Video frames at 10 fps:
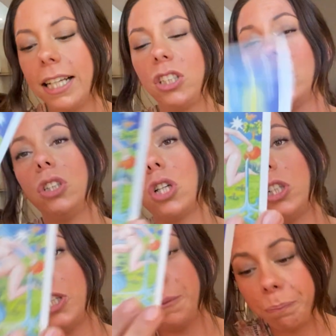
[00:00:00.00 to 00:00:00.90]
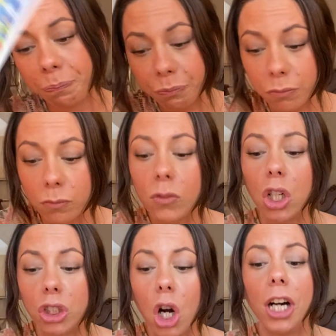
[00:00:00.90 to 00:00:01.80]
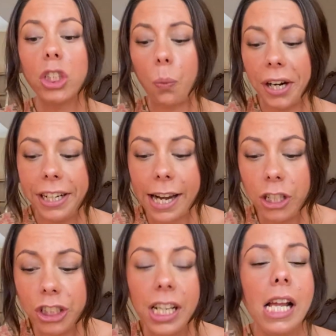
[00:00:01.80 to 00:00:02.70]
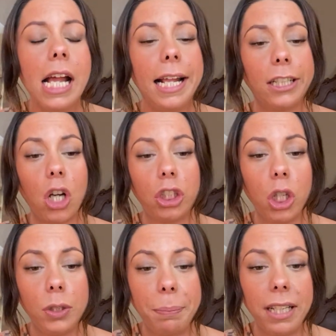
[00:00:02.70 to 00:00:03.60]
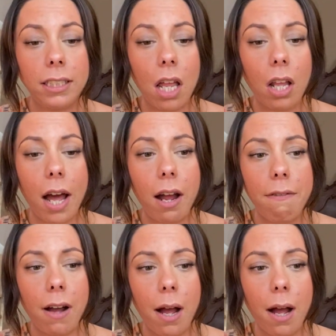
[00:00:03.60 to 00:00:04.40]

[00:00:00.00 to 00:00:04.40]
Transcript: This is also stars, Aquarian energy. It also speaks a lot of